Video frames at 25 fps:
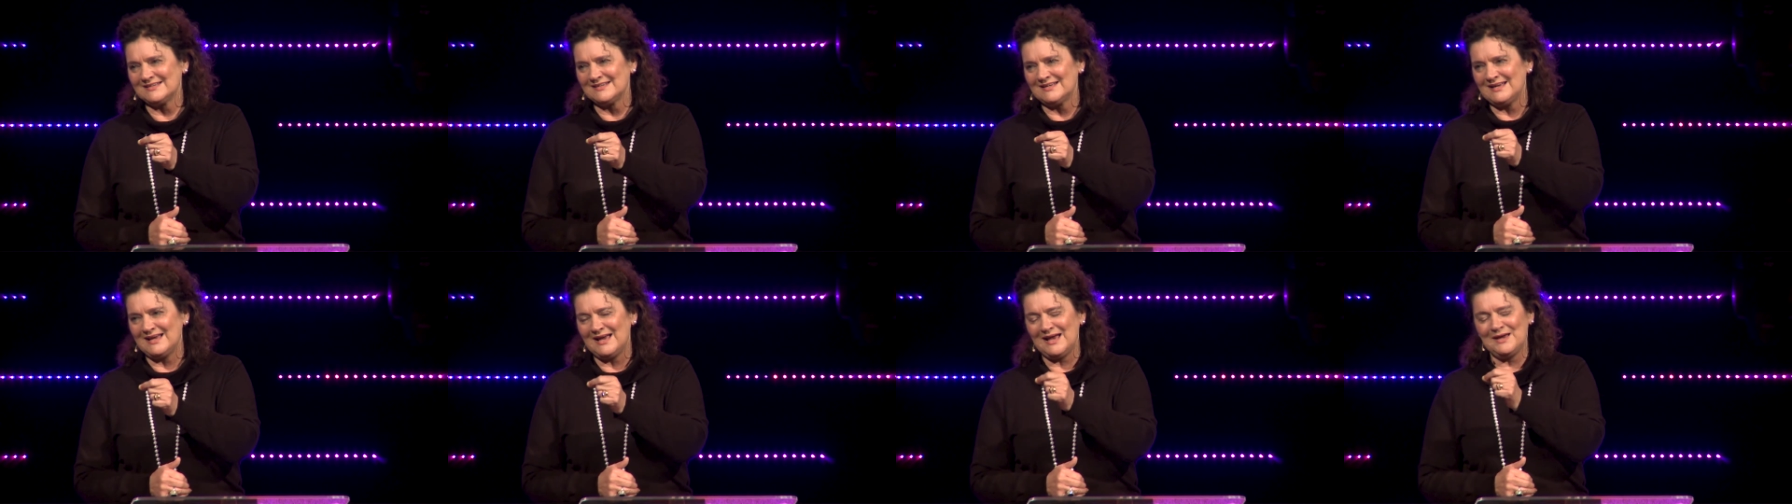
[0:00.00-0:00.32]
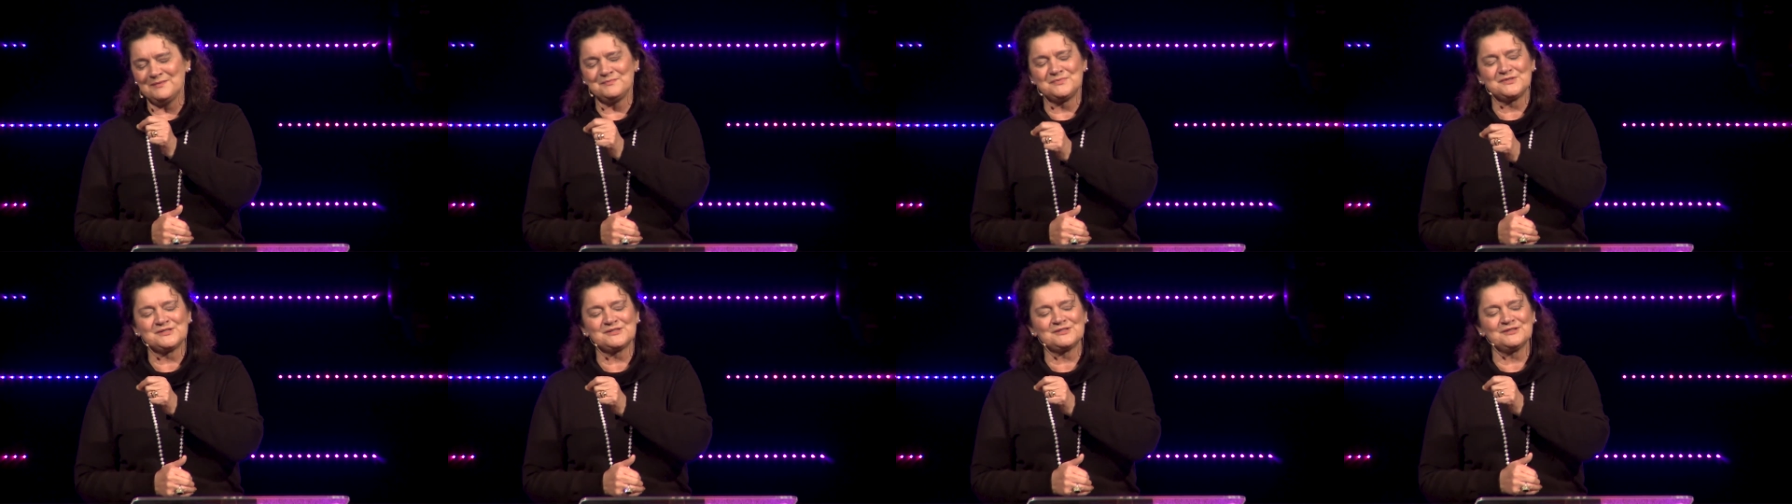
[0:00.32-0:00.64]

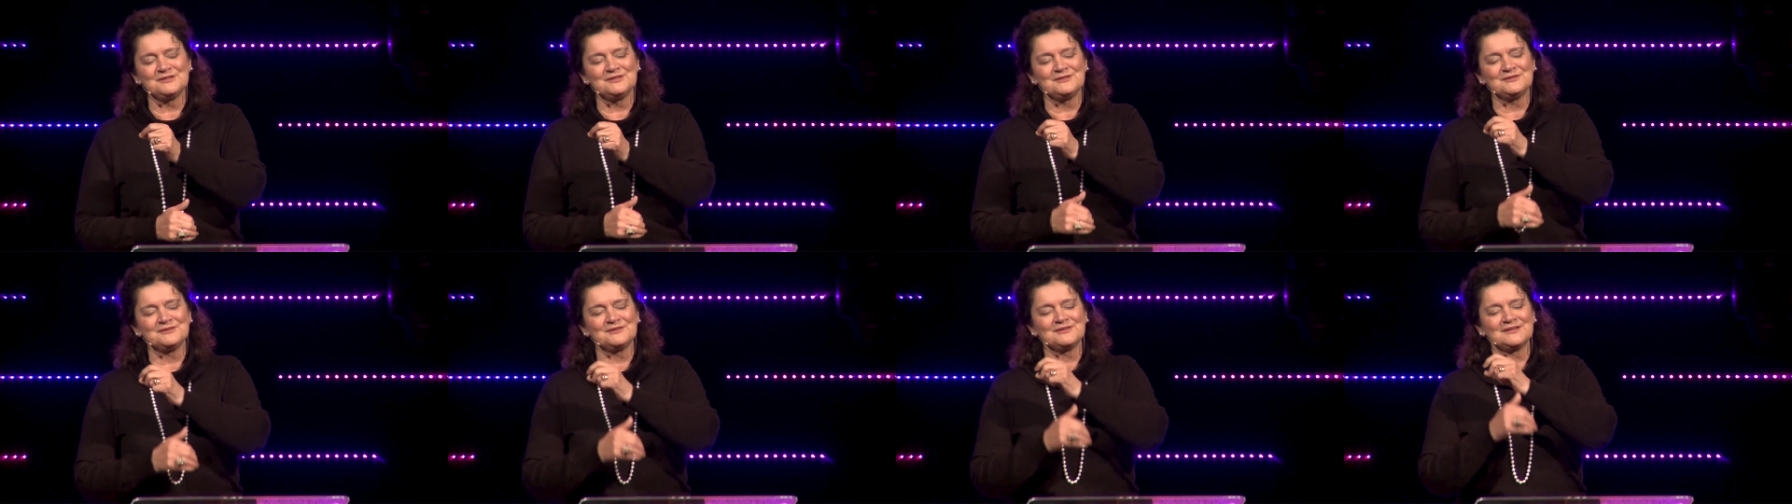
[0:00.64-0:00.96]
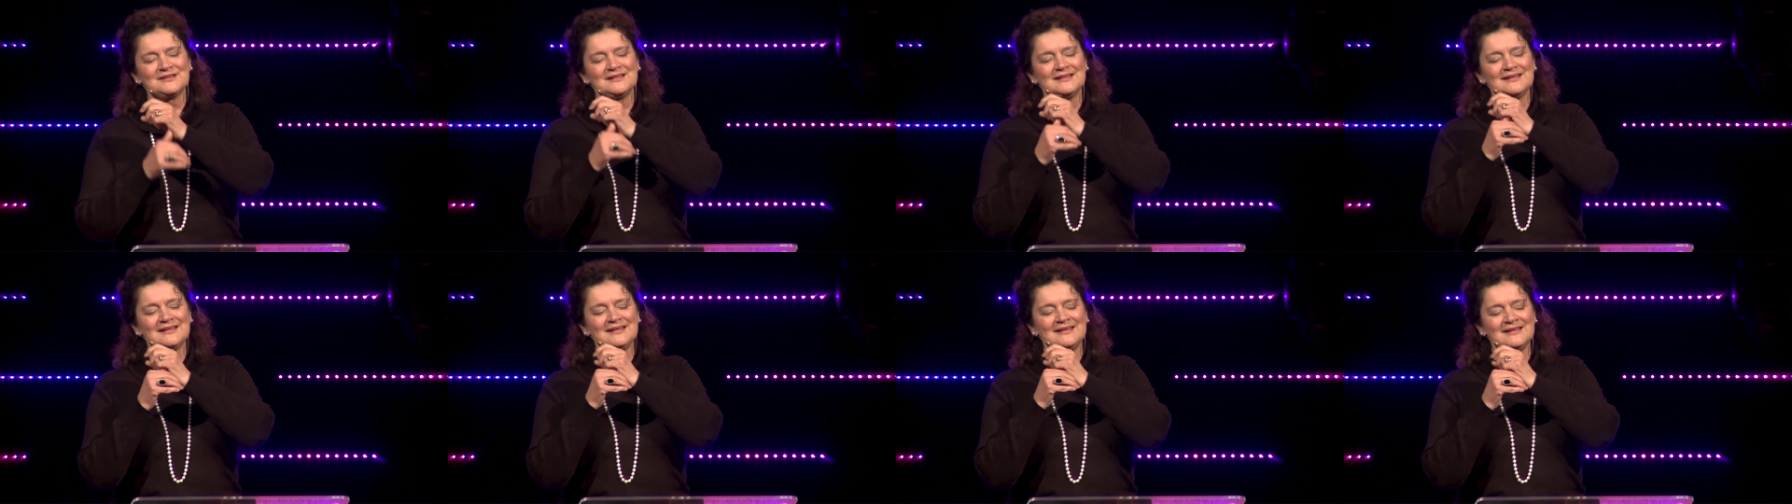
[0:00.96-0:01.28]

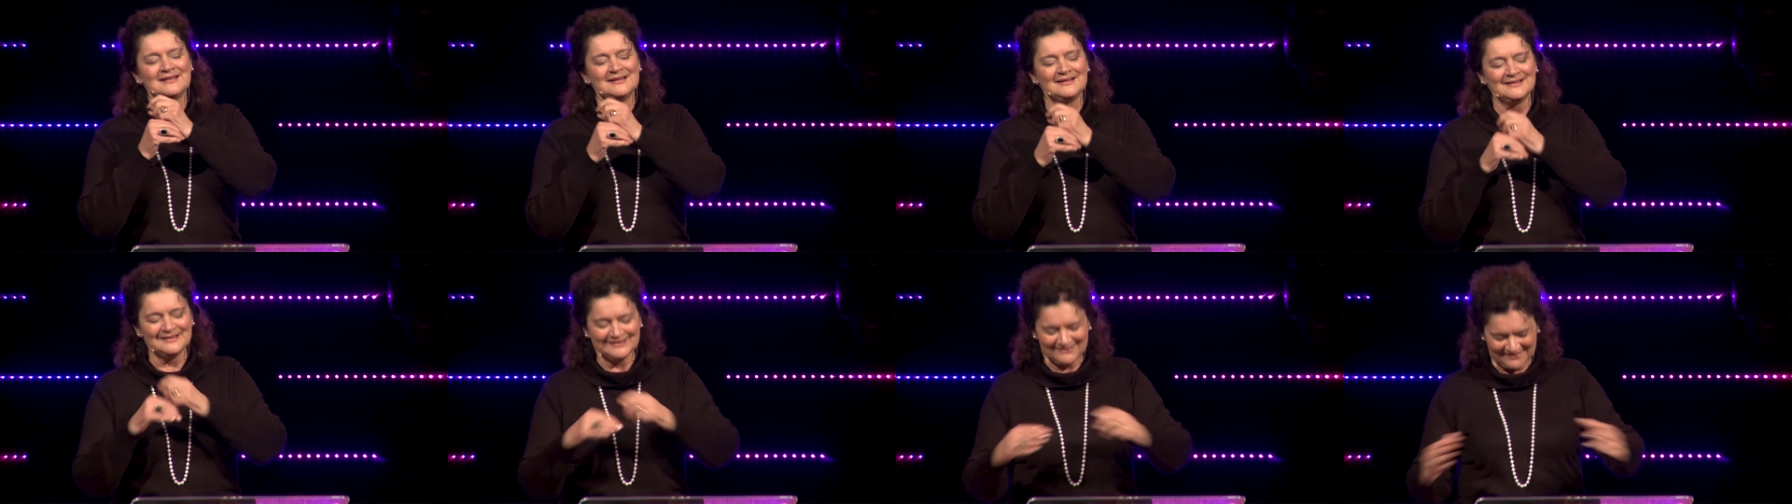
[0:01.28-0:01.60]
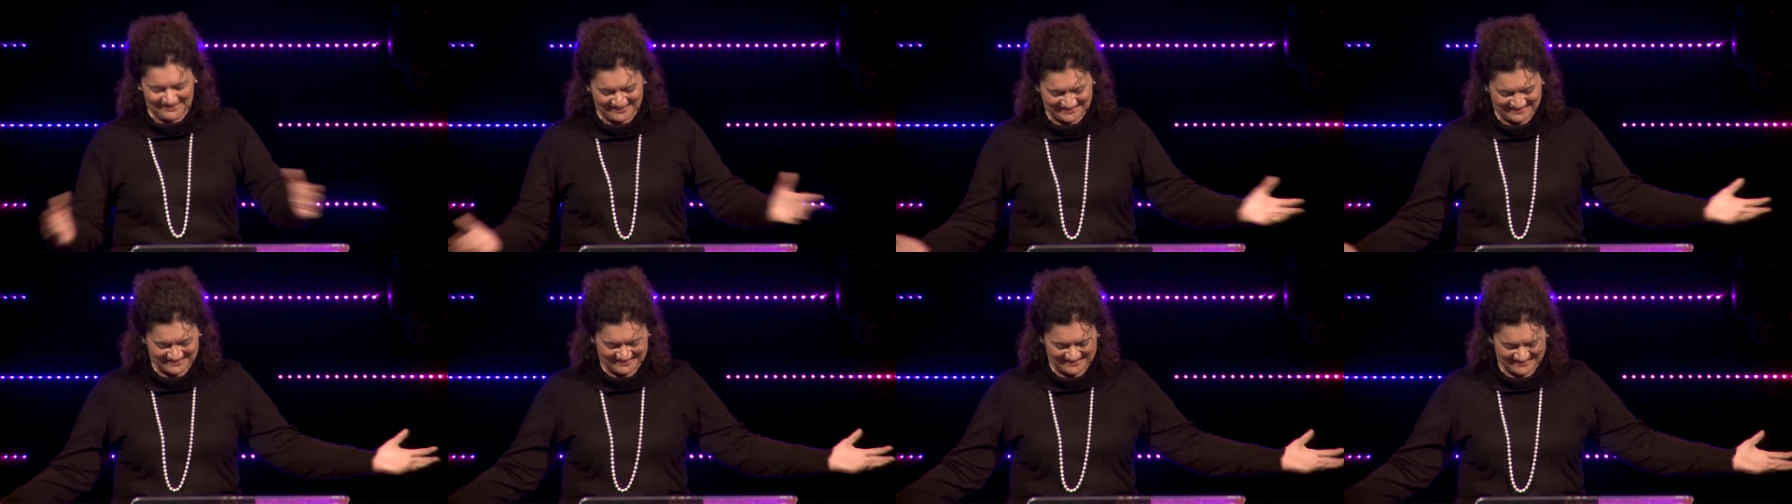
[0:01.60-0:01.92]
absolutely
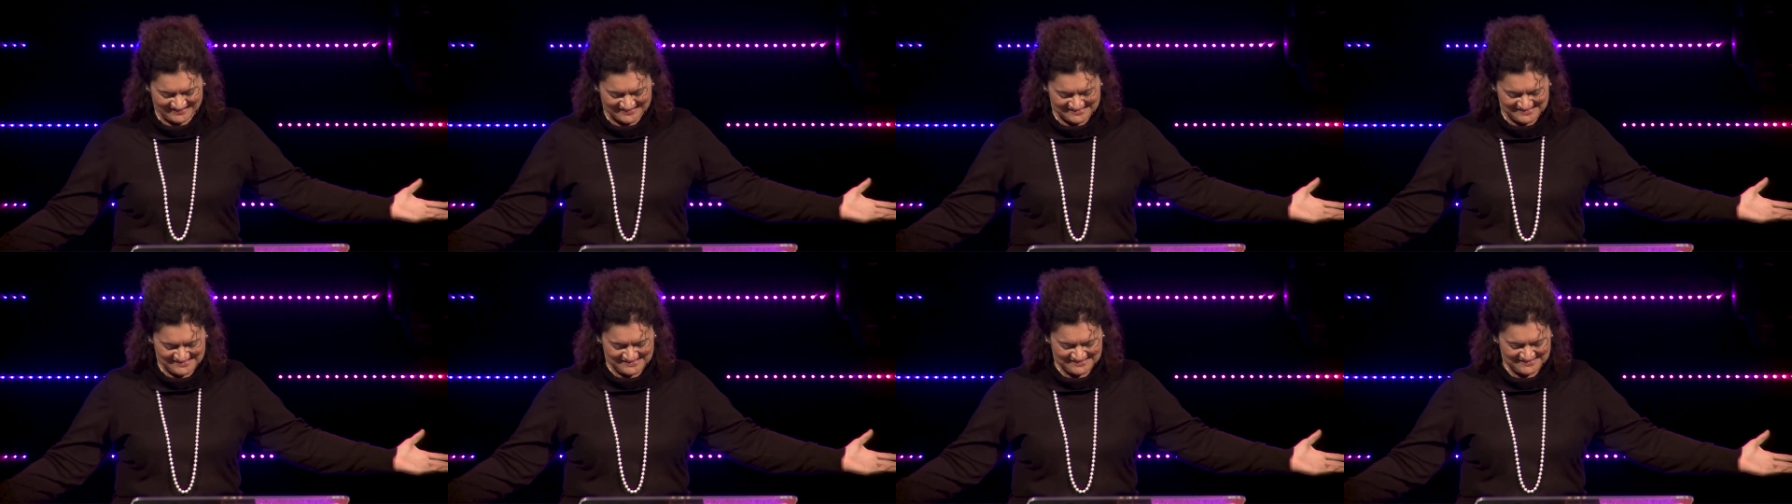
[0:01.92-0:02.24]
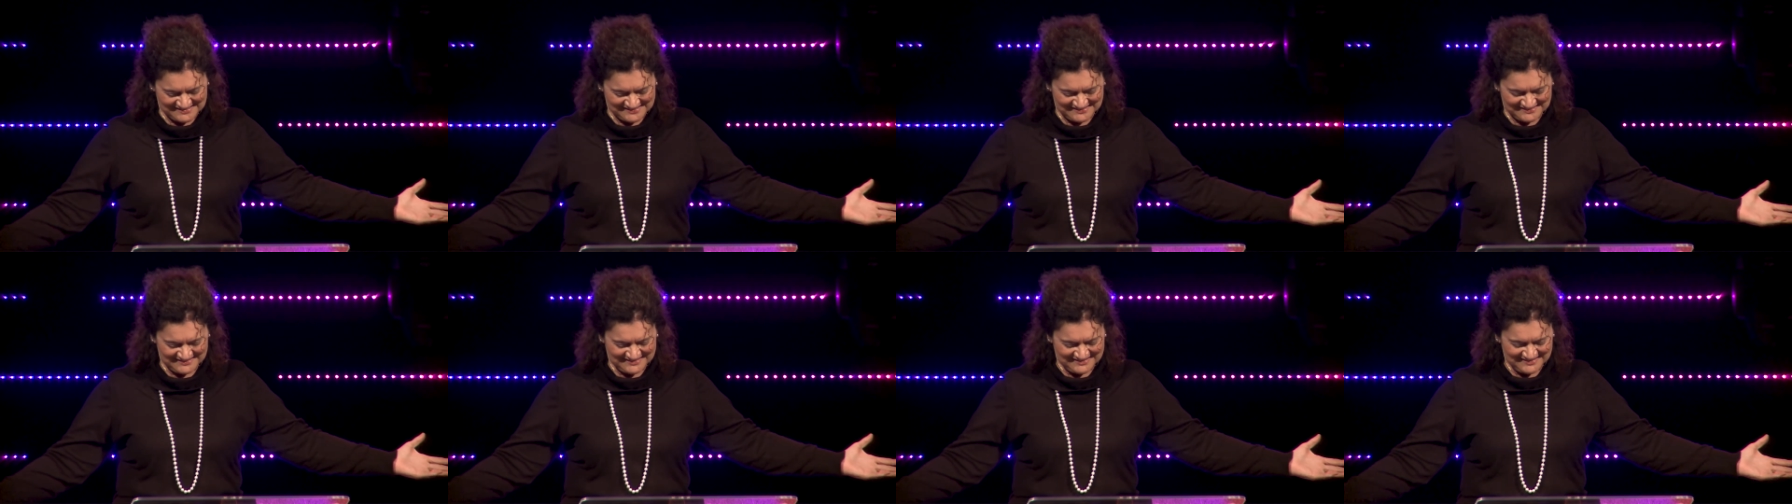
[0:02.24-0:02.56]
like
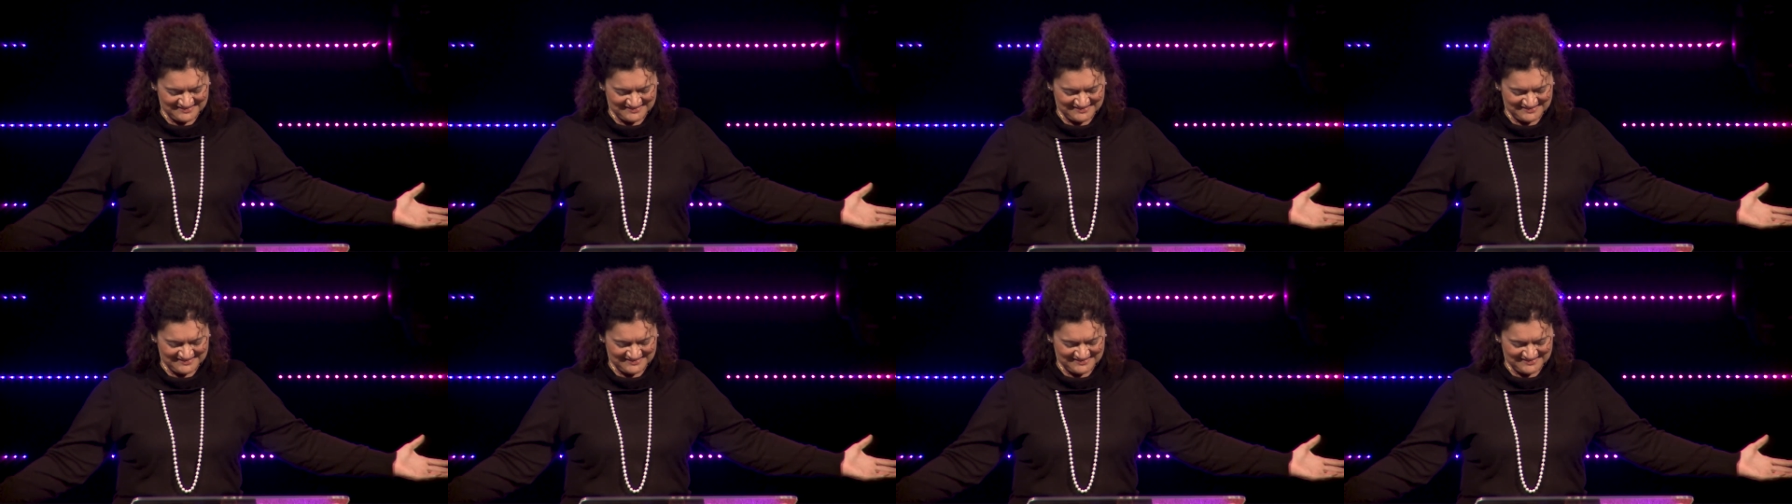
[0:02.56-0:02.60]
this,